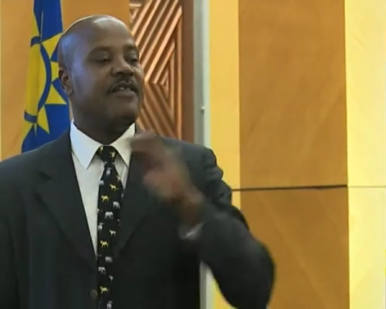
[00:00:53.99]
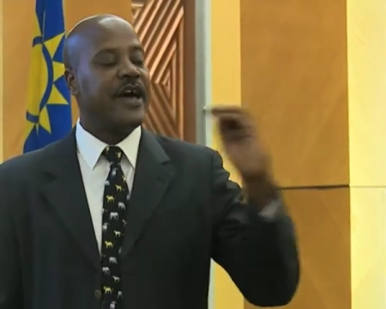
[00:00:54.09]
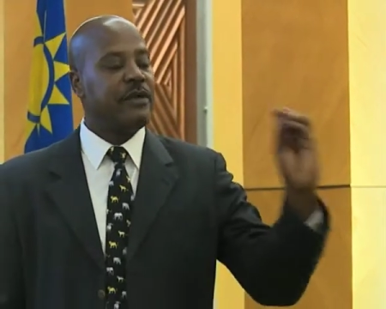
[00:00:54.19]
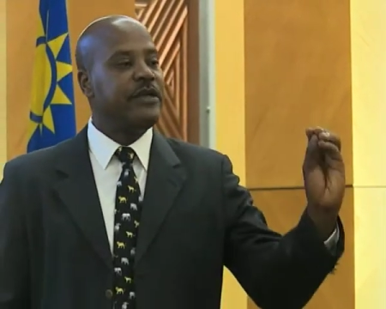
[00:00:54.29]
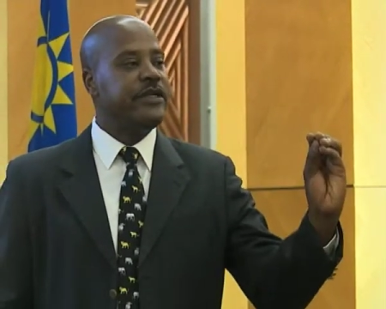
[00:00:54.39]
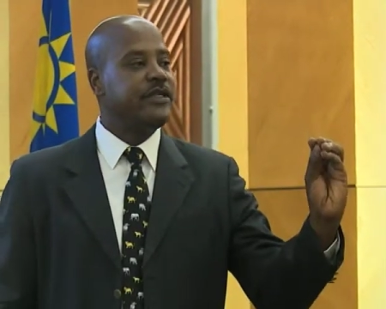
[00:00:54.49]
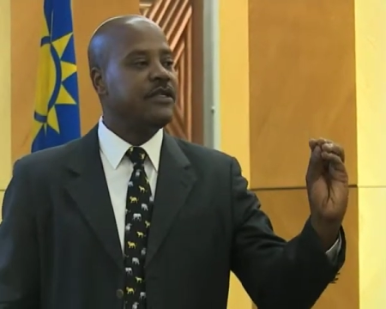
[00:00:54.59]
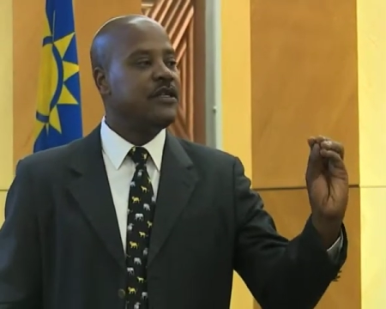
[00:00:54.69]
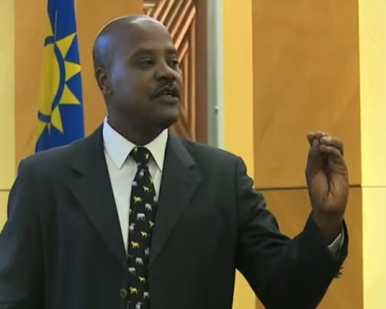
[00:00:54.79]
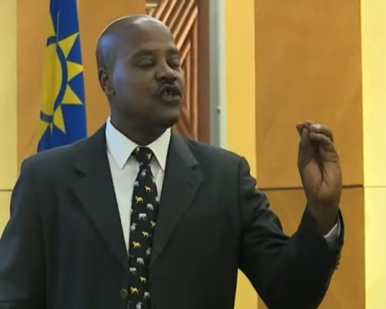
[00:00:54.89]
that
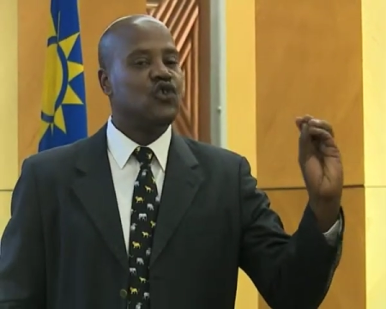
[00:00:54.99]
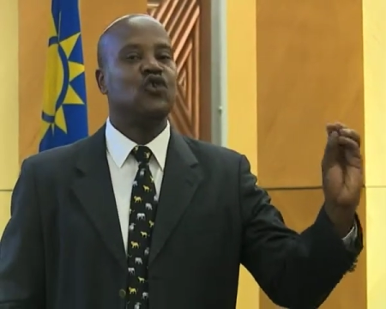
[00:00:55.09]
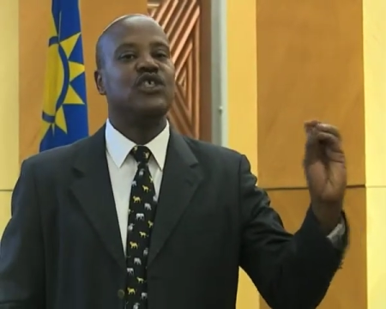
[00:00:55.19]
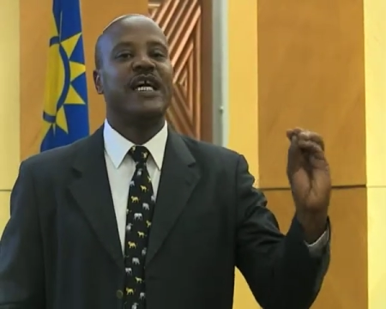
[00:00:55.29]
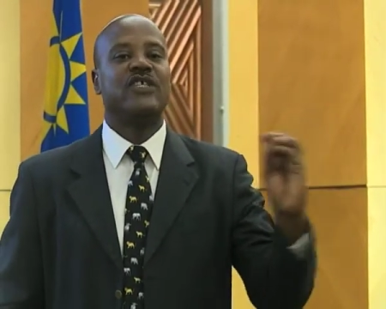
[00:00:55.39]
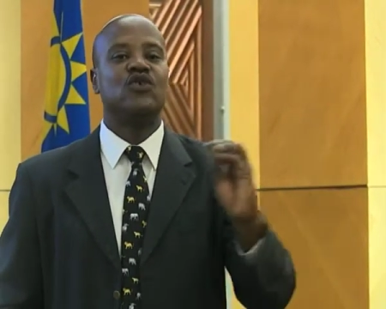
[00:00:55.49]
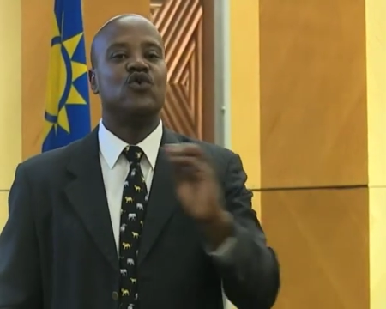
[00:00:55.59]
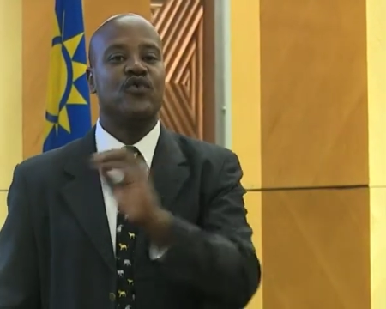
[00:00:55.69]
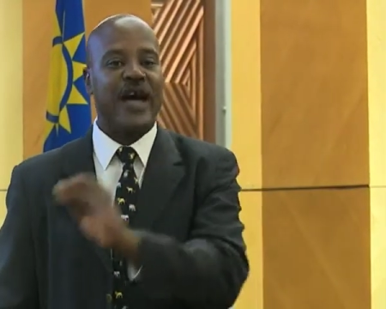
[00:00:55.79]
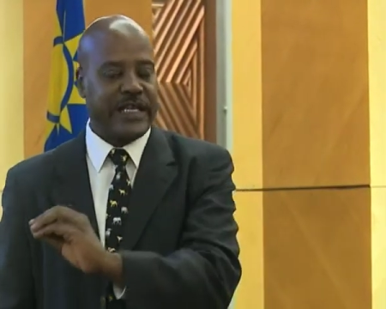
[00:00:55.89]
ministry should just
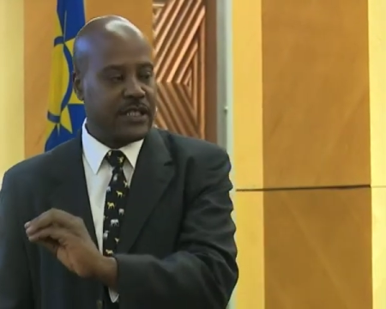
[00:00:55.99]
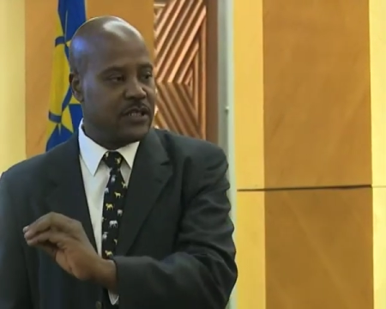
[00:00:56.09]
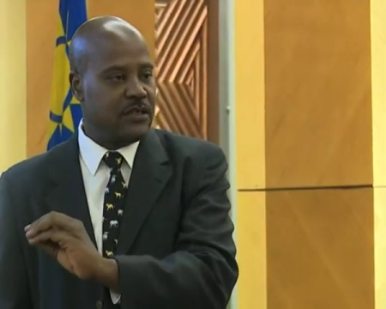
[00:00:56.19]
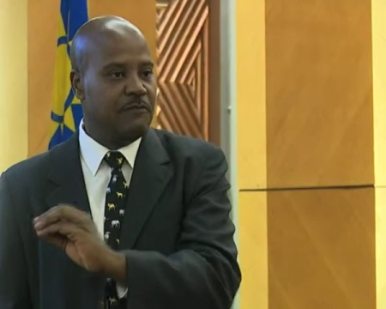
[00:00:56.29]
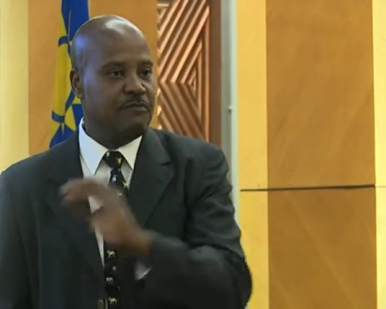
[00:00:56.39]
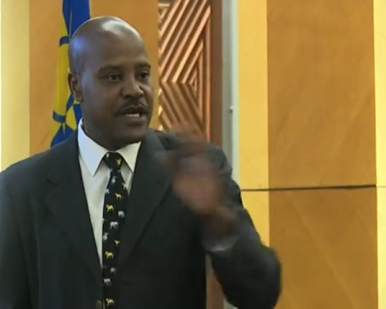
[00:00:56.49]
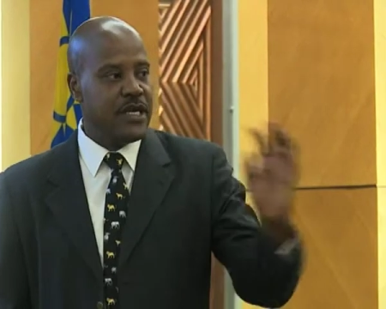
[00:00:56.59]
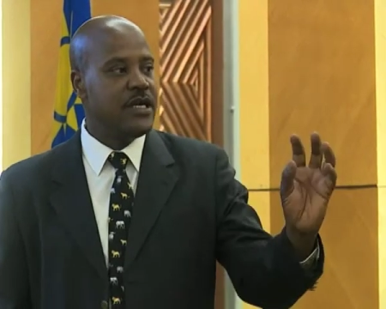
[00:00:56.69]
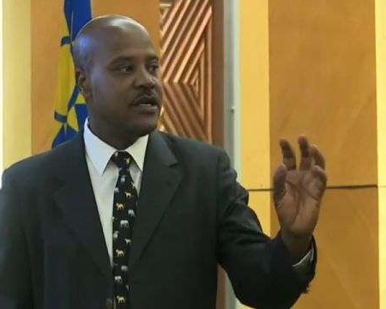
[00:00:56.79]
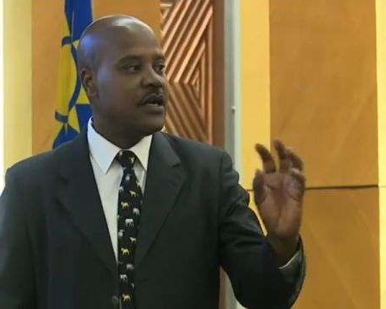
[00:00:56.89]
do that,
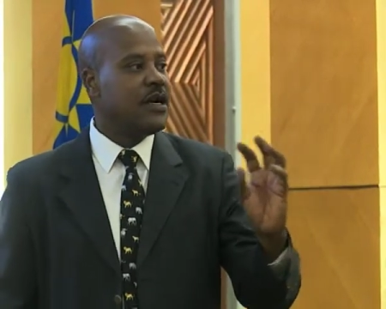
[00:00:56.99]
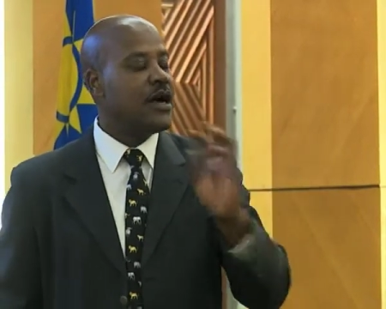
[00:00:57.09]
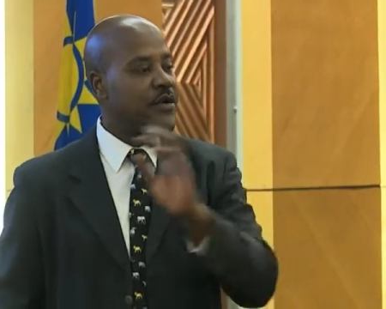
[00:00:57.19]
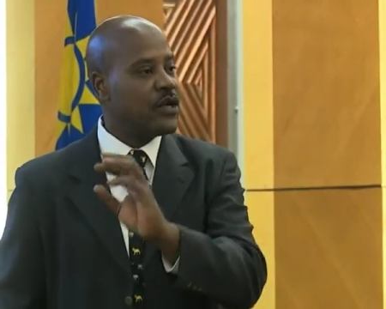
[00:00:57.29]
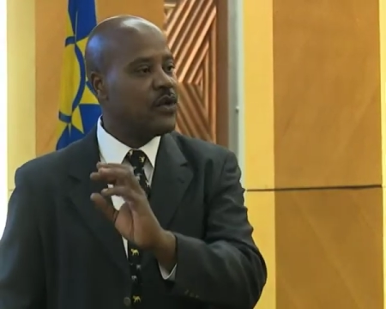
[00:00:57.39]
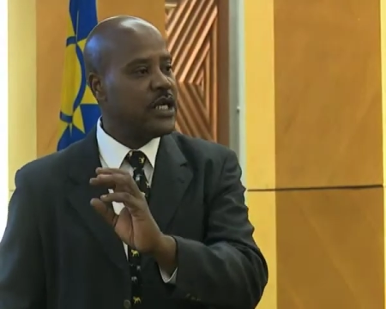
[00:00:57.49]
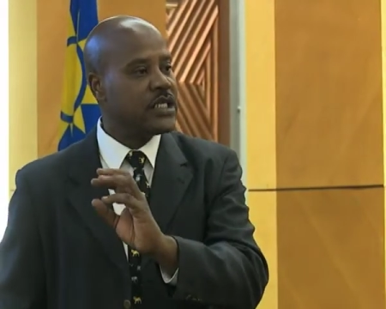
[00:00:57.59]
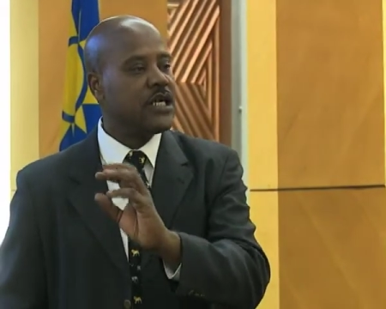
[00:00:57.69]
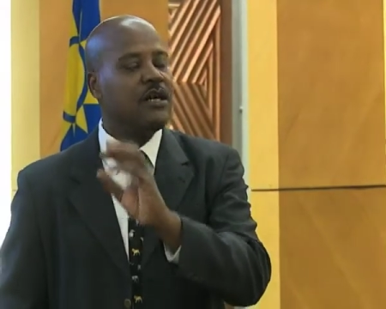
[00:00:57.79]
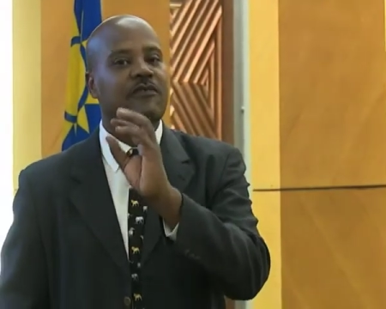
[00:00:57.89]
be a
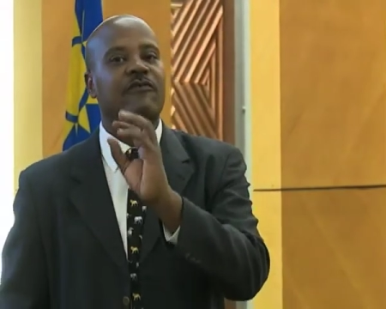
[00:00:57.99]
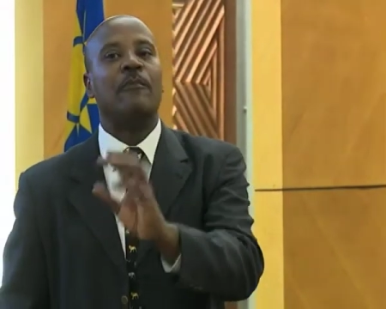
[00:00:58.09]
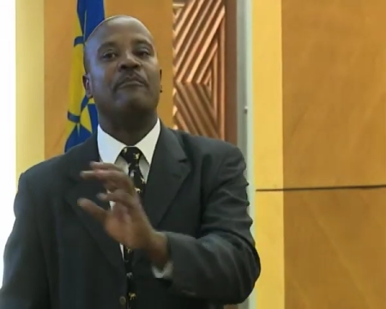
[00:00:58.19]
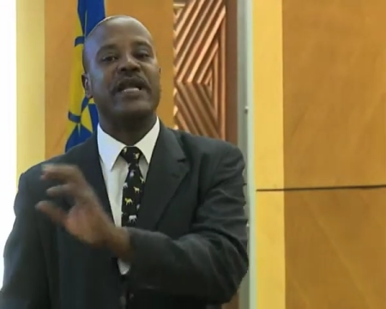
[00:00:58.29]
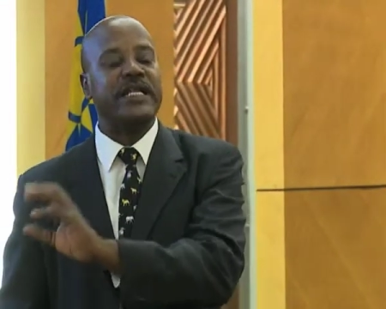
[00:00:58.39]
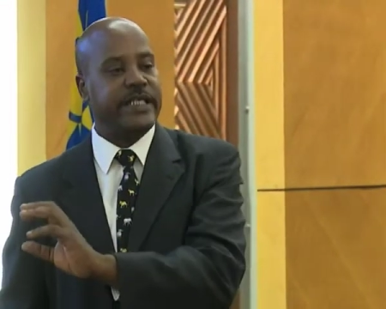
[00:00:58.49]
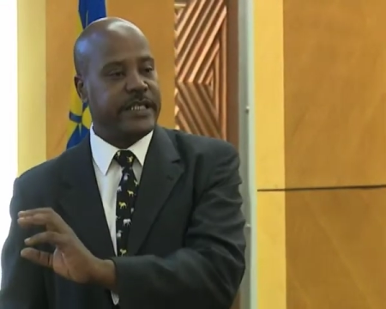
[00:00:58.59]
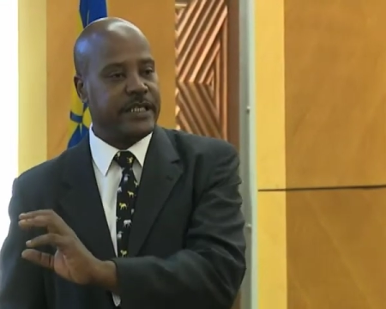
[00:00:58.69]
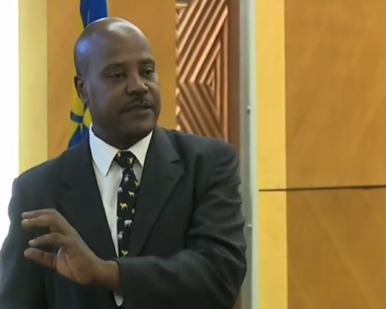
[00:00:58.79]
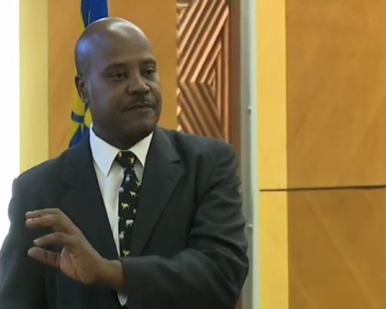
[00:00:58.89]
regulator for
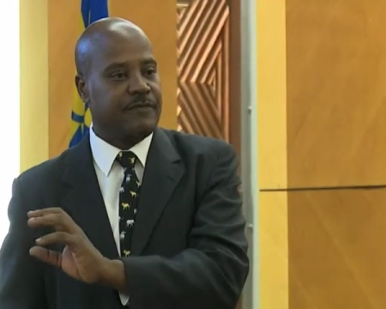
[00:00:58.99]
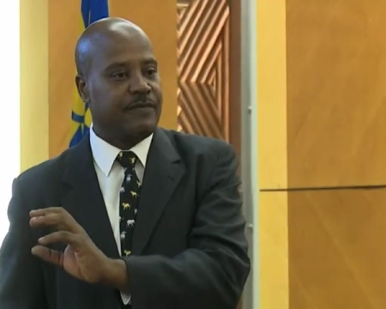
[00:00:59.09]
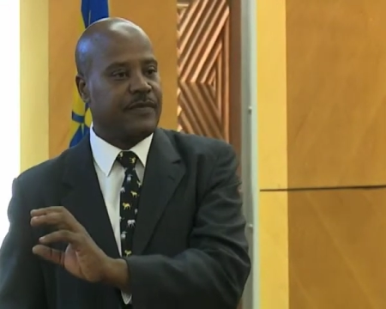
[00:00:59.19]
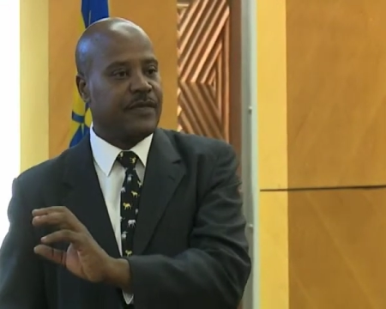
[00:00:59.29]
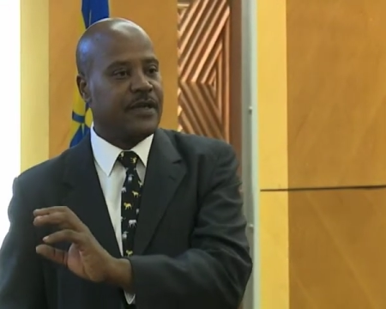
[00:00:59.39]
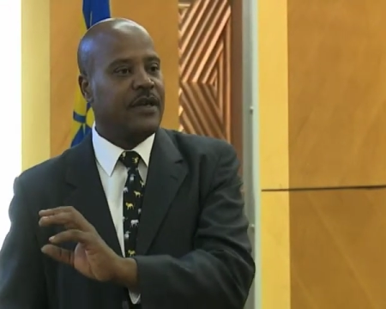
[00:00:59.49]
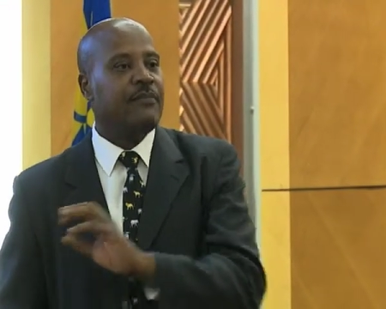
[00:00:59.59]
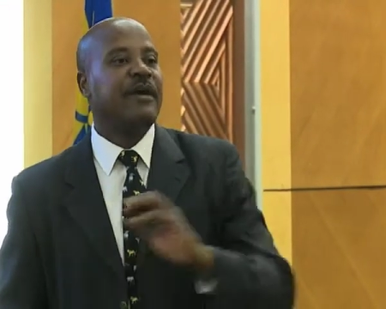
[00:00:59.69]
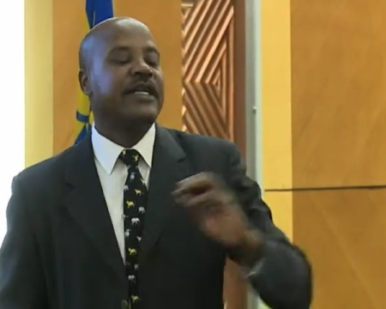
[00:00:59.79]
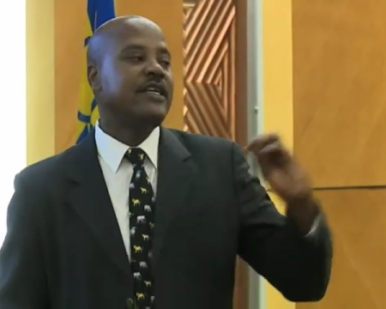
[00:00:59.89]
buildings.
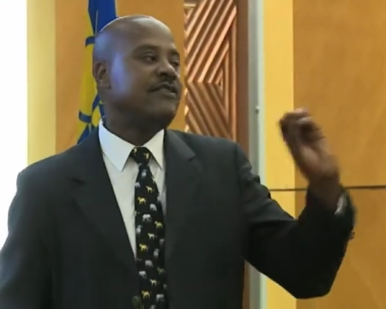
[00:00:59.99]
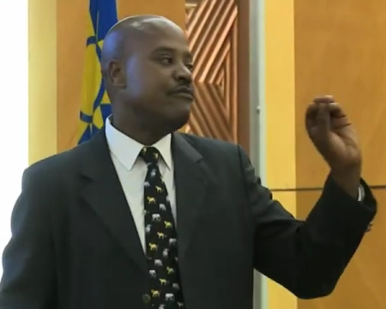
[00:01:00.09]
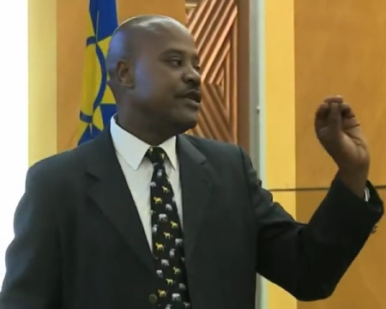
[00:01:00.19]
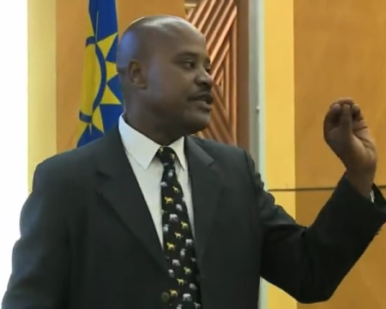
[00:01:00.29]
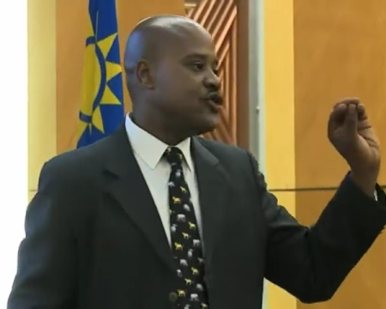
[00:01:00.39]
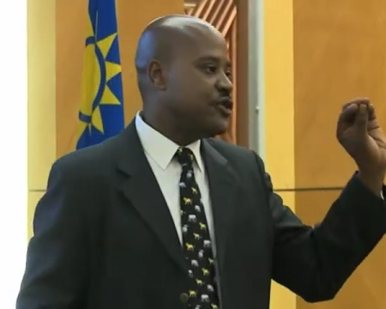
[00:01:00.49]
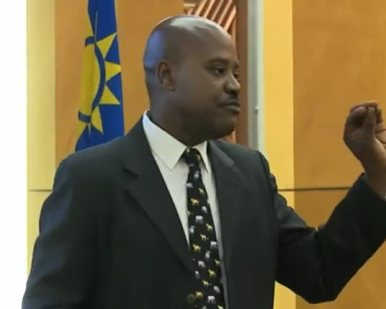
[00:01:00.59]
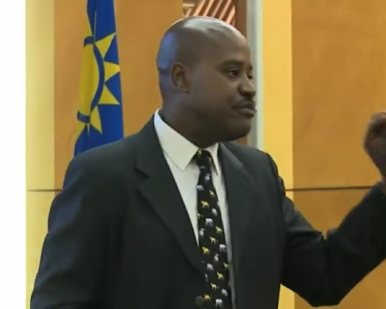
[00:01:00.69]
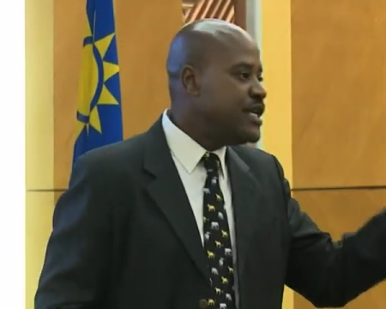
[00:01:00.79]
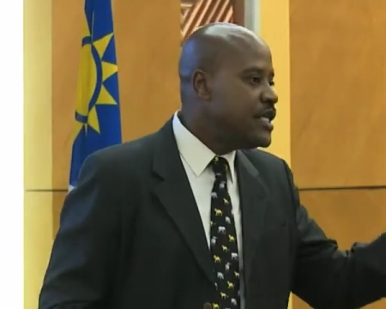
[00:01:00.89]
But if Ministry
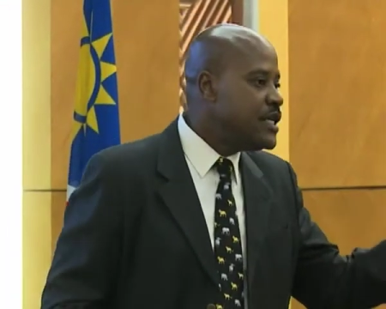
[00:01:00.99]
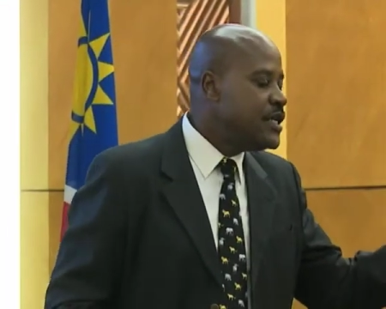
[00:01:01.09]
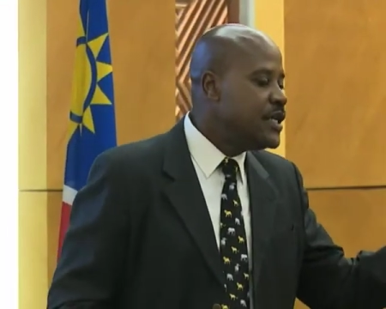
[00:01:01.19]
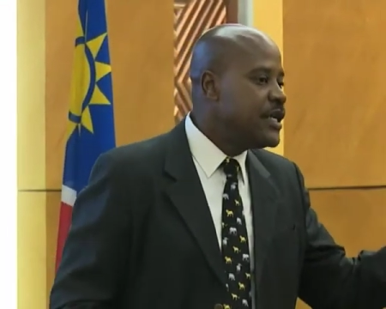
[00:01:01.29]
B